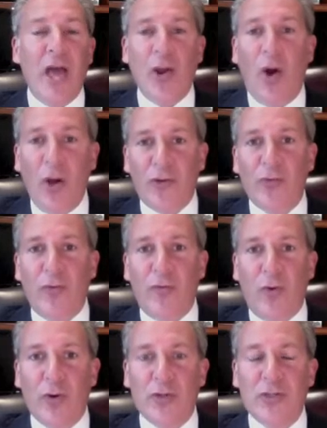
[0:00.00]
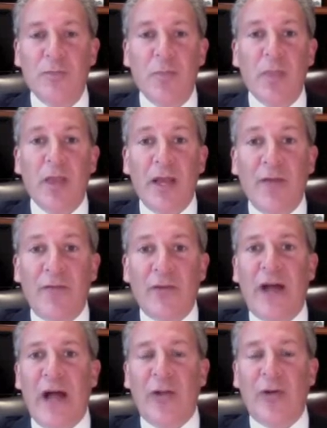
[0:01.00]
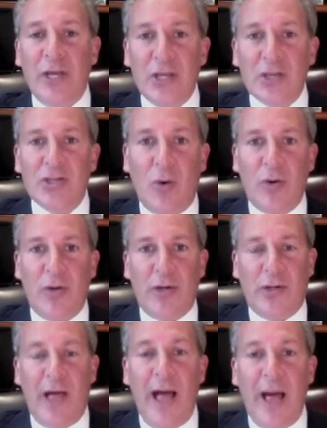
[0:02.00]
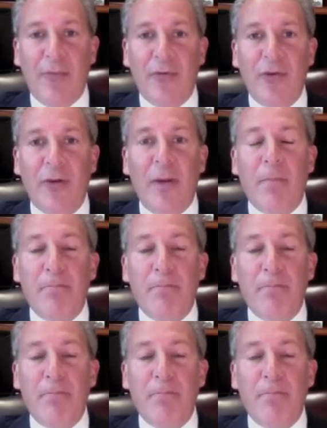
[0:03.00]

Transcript: And also, of course, if the dollar is going to collapse,